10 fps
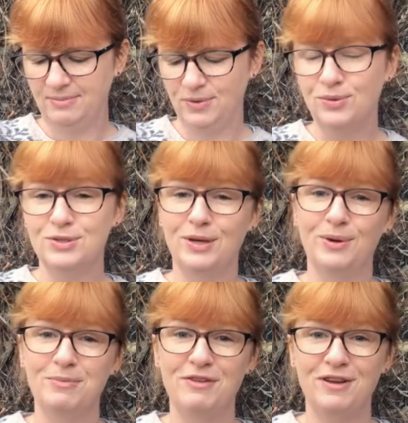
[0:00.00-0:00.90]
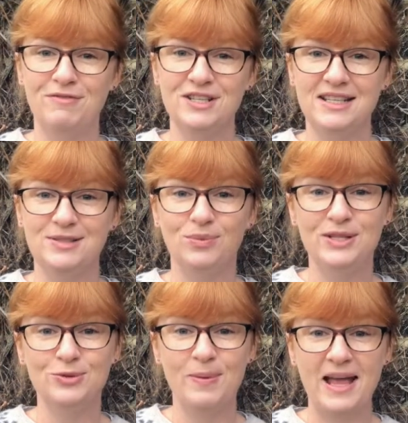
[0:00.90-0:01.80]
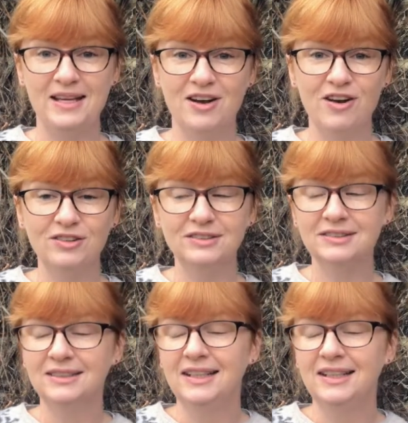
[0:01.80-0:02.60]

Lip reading: also one of my favourites. It's Whistle Bear Yarns.